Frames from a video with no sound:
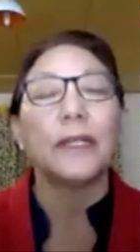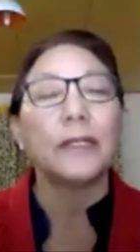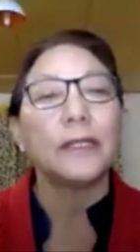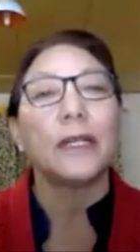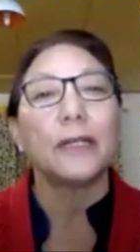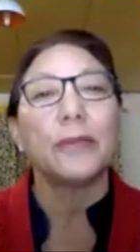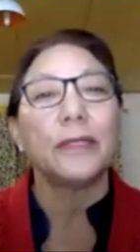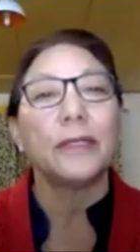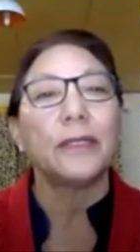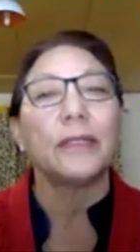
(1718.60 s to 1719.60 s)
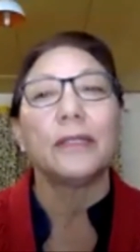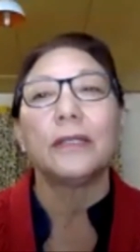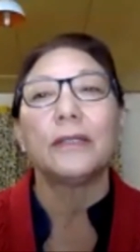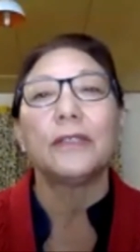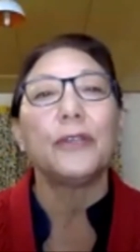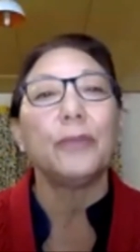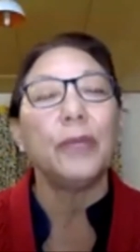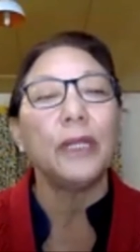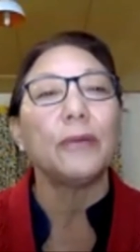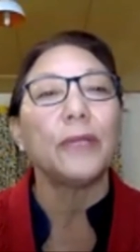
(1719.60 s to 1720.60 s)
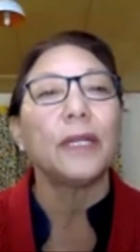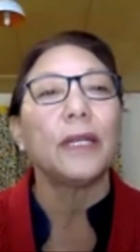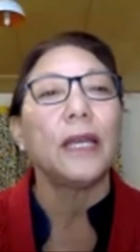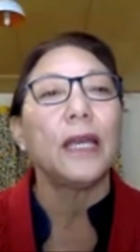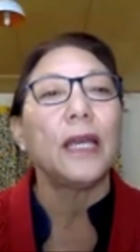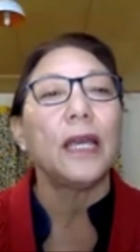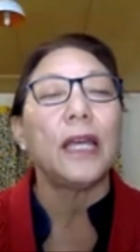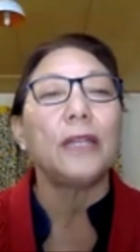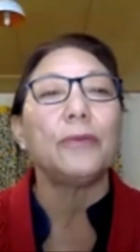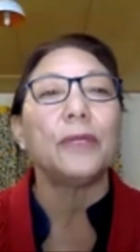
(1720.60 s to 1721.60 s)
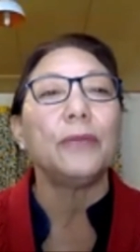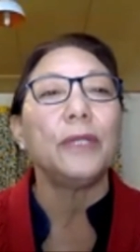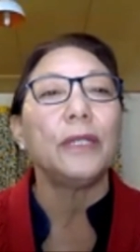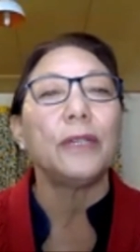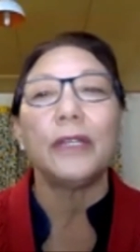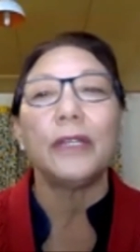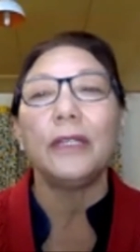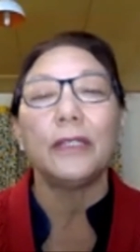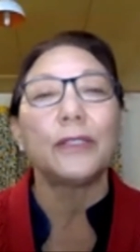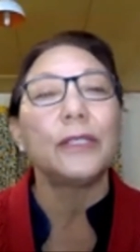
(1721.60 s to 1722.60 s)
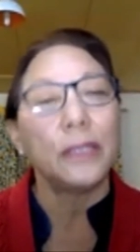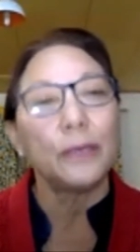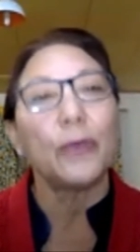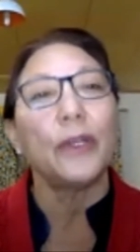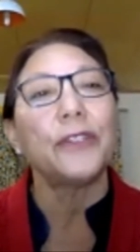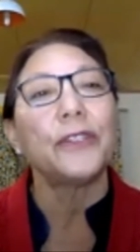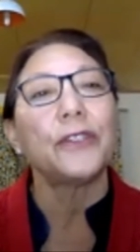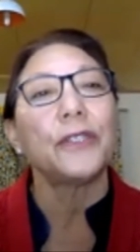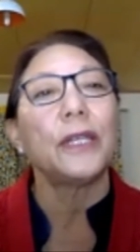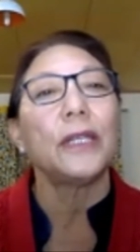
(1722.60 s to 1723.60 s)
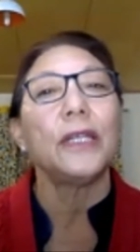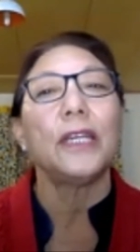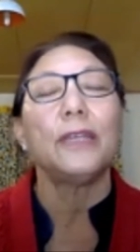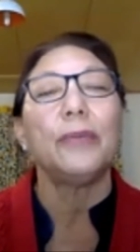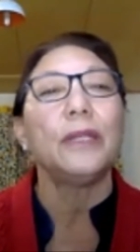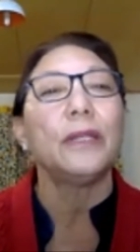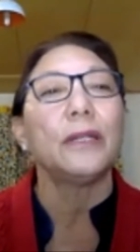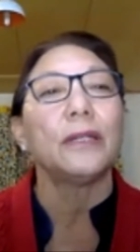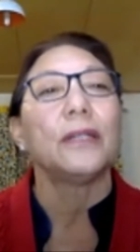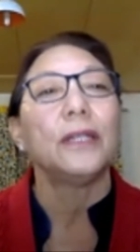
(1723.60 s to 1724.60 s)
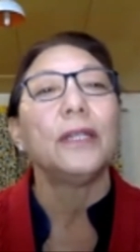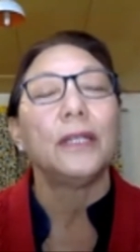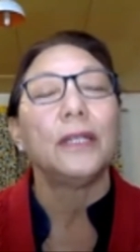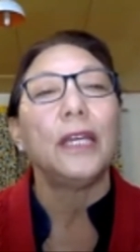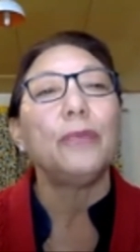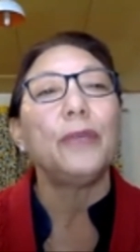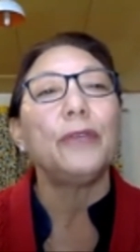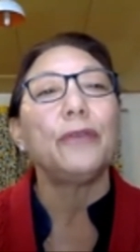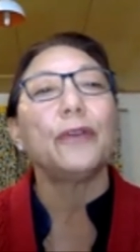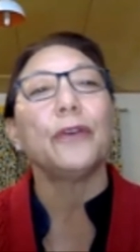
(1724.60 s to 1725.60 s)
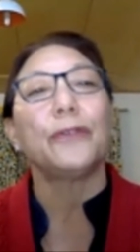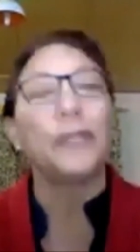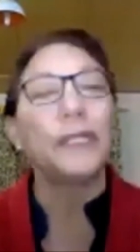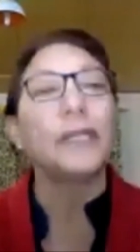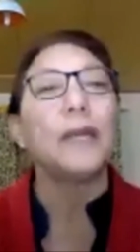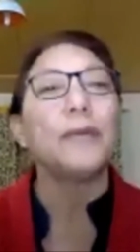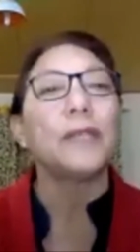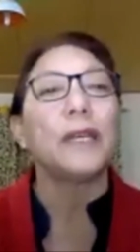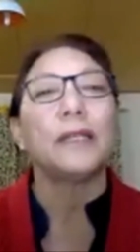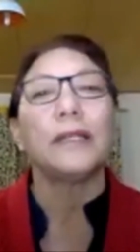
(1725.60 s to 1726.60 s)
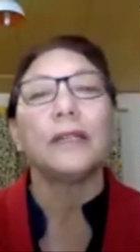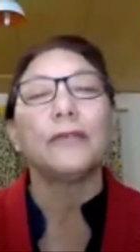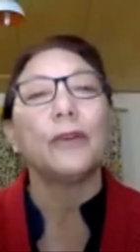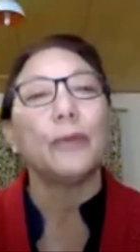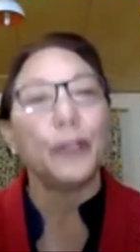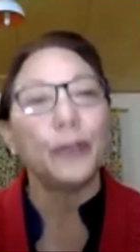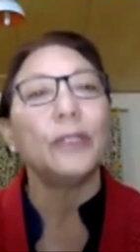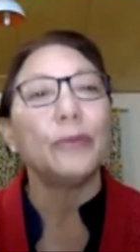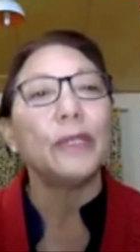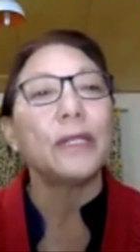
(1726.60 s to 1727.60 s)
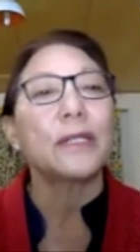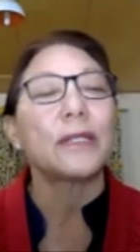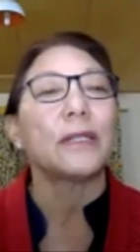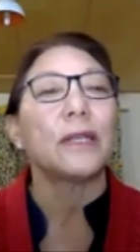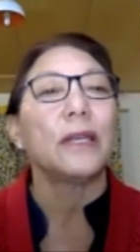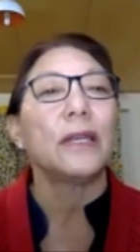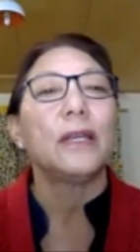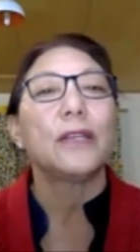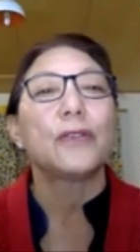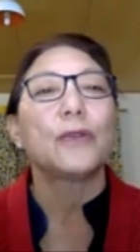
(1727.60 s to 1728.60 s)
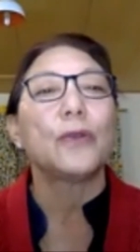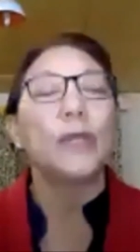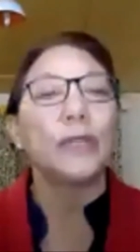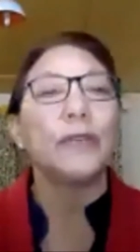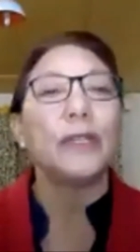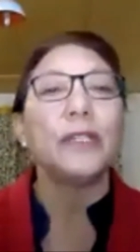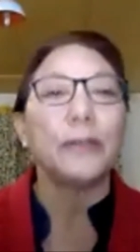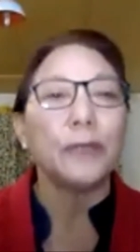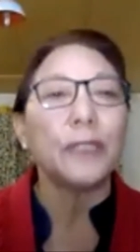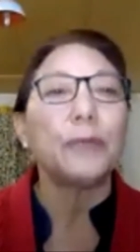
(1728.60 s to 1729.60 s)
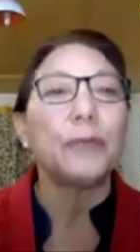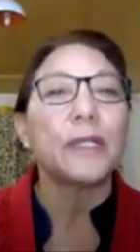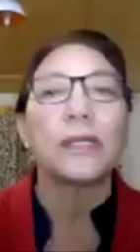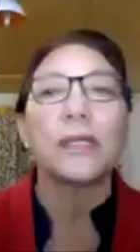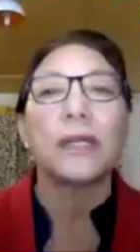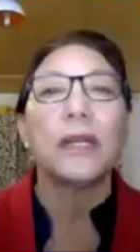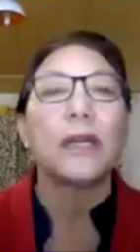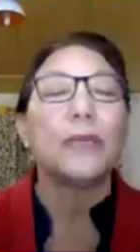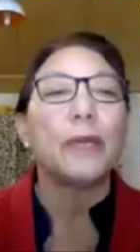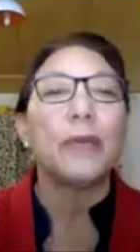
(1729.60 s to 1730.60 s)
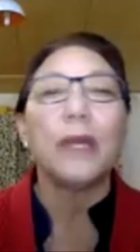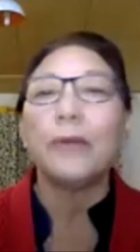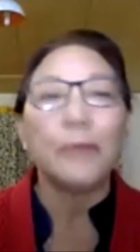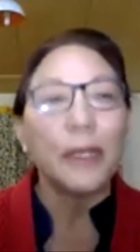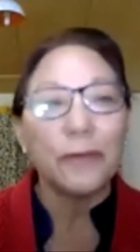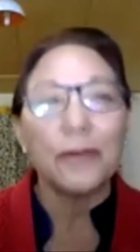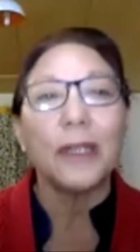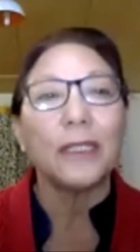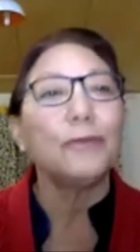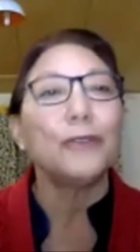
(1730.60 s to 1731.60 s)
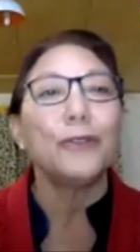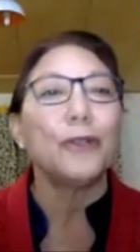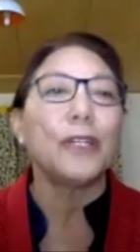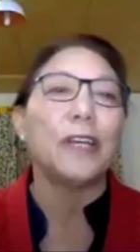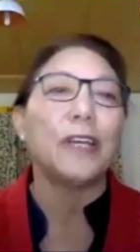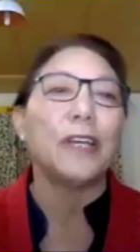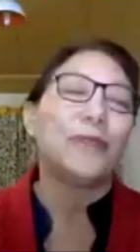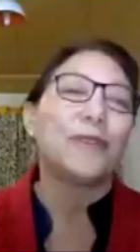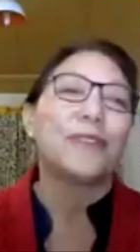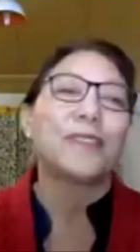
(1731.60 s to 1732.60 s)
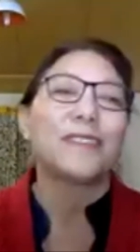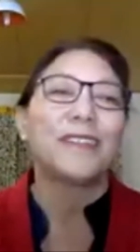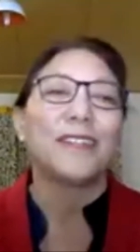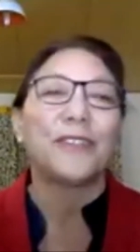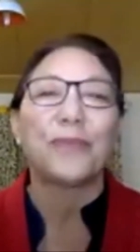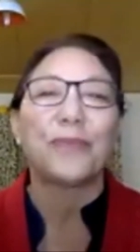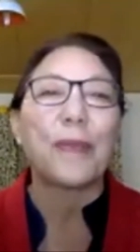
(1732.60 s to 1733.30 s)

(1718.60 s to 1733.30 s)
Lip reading: father's younger brother, Shri P. Namgyal, had been a very seasoned politician, and he had been MP for 3 times and a former union minister. So he is a very revered person. But my father would not have been, because